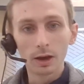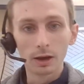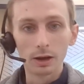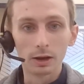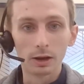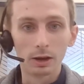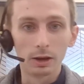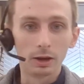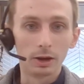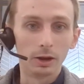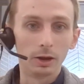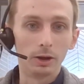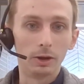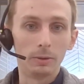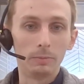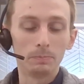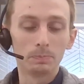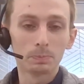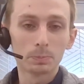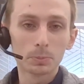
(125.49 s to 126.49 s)
uh,
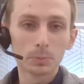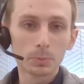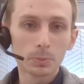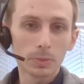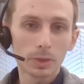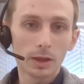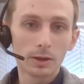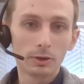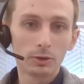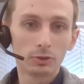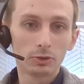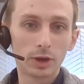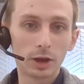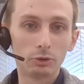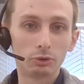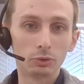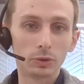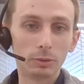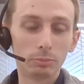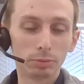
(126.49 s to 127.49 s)

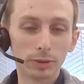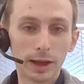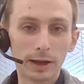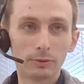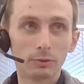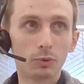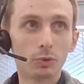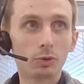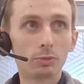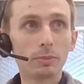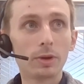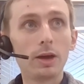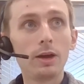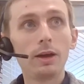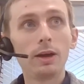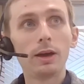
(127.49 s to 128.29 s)
scheduling platform.